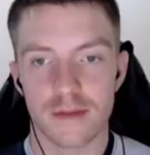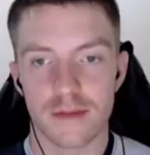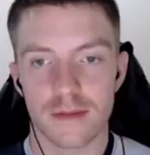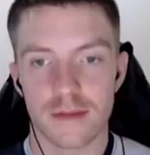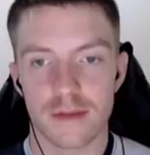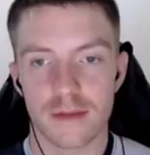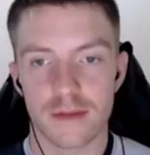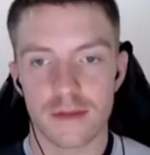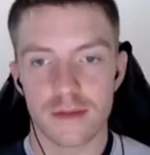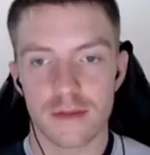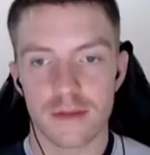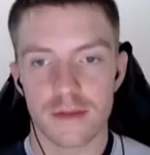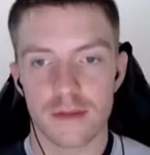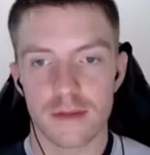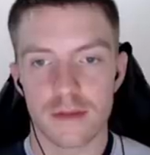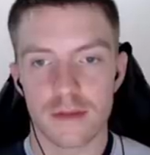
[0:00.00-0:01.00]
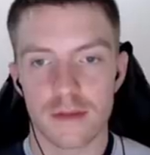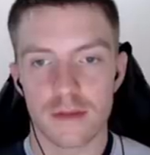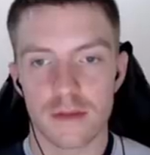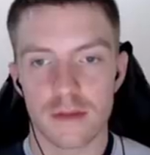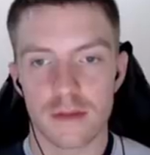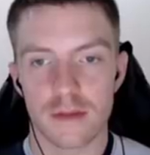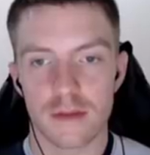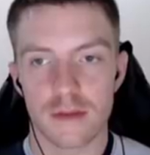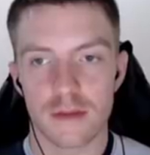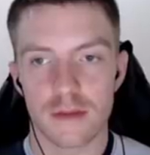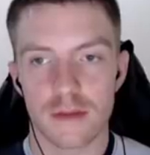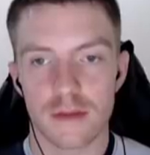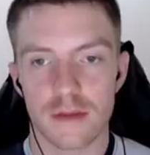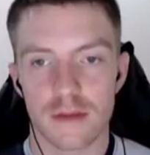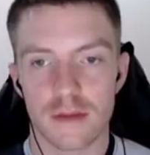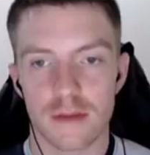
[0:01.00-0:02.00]

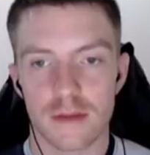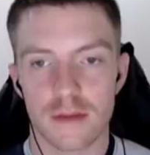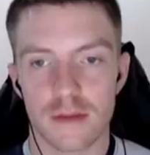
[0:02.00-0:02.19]
[no speech]